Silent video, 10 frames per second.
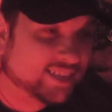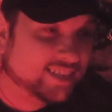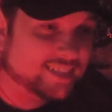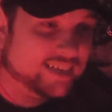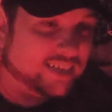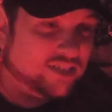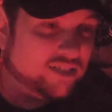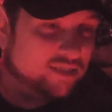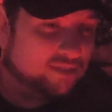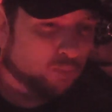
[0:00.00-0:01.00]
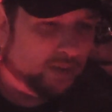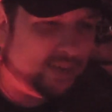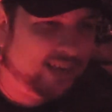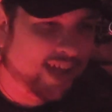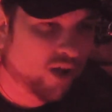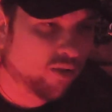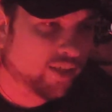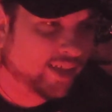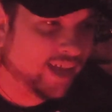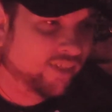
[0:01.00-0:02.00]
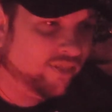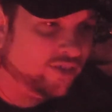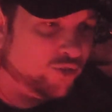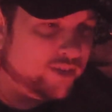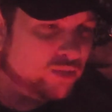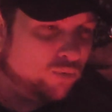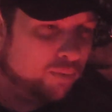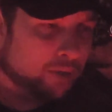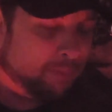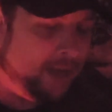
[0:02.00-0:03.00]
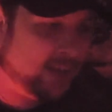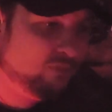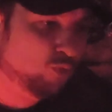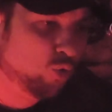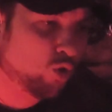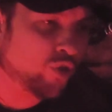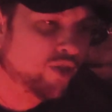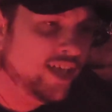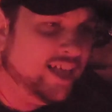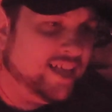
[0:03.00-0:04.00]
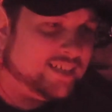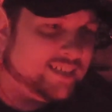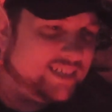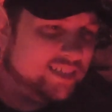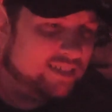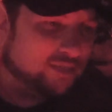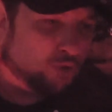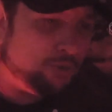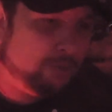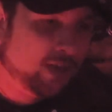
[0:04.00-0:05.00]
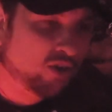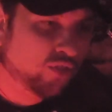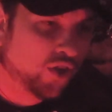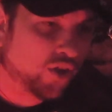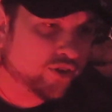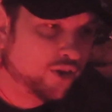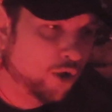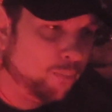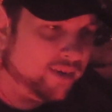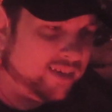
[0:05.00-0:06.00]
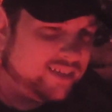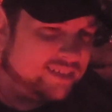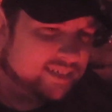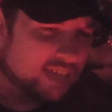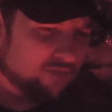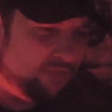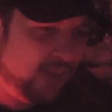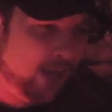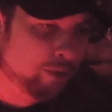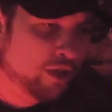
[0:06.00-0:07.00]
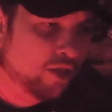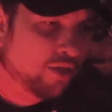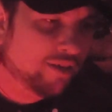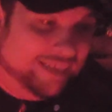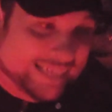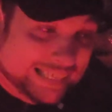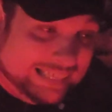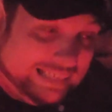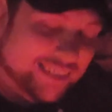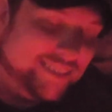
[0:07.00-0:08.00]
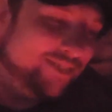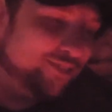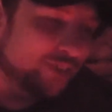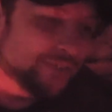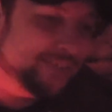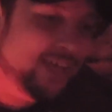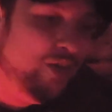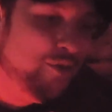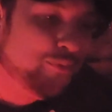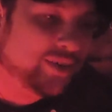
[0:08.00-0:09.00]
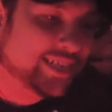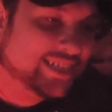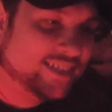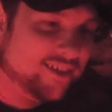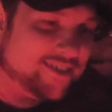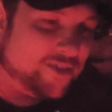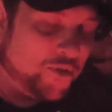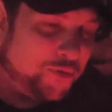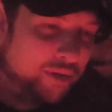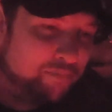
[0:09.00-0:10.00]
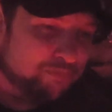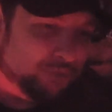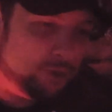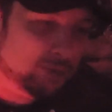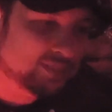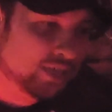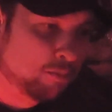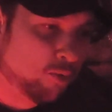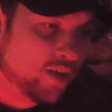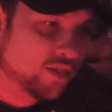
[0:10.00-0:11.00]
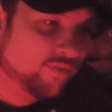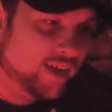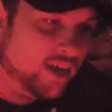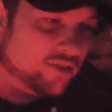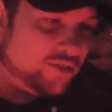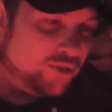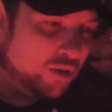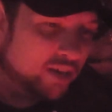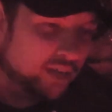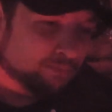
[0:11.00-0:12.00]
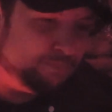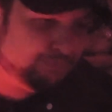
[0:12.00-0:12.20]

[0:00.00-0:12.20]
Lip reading: listening to this wind howling and the trees whipping back and forth. To see the storm better, the hunter opened his tent flap. That sounds gross. What he saw startled him. There wasn't a breath of air stirring,